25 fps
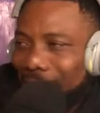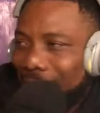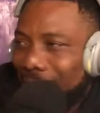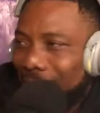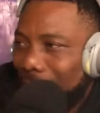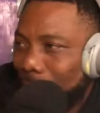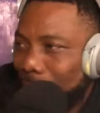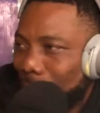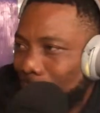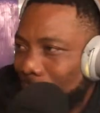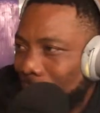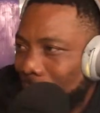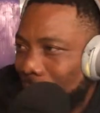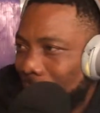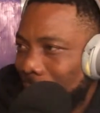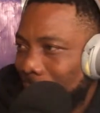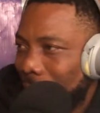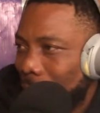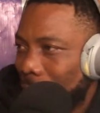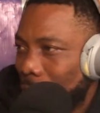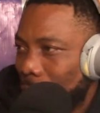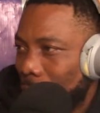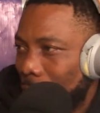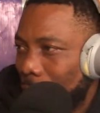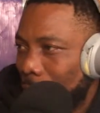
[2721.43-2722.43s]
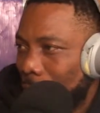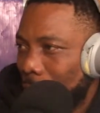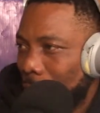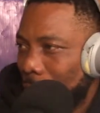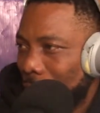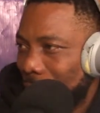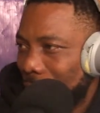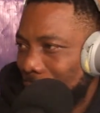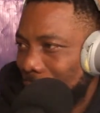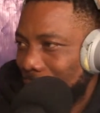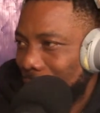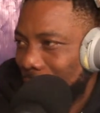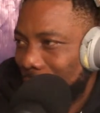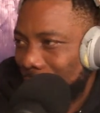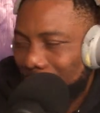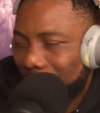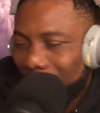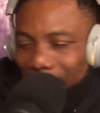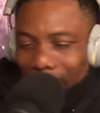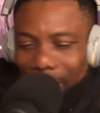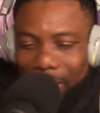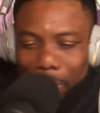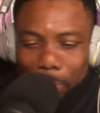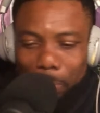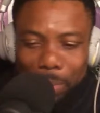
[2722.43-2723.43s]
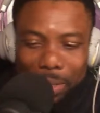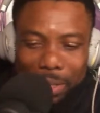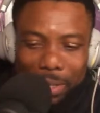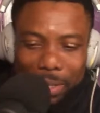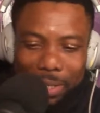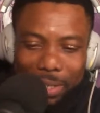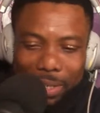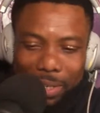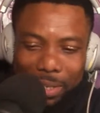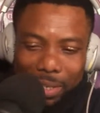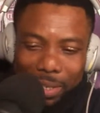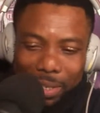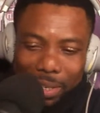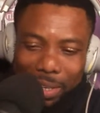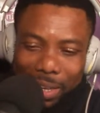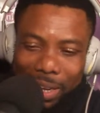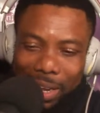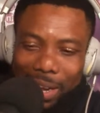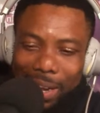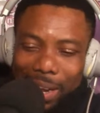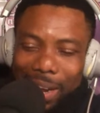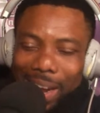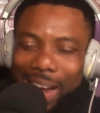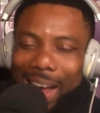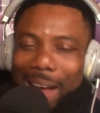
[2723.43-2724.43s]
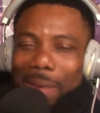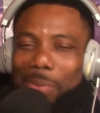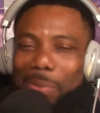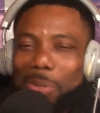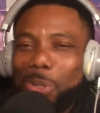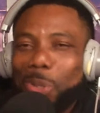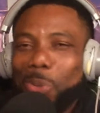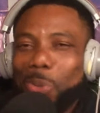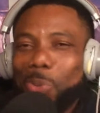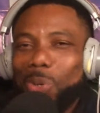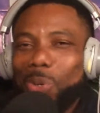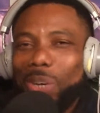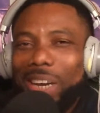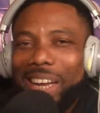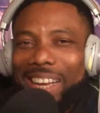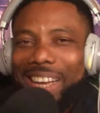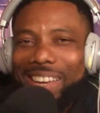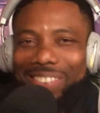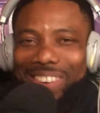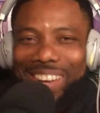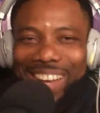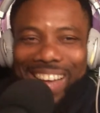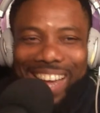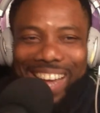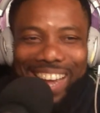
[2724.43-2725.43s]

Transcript: that house, that was one of those things, isn't it? There's peace. I just feel like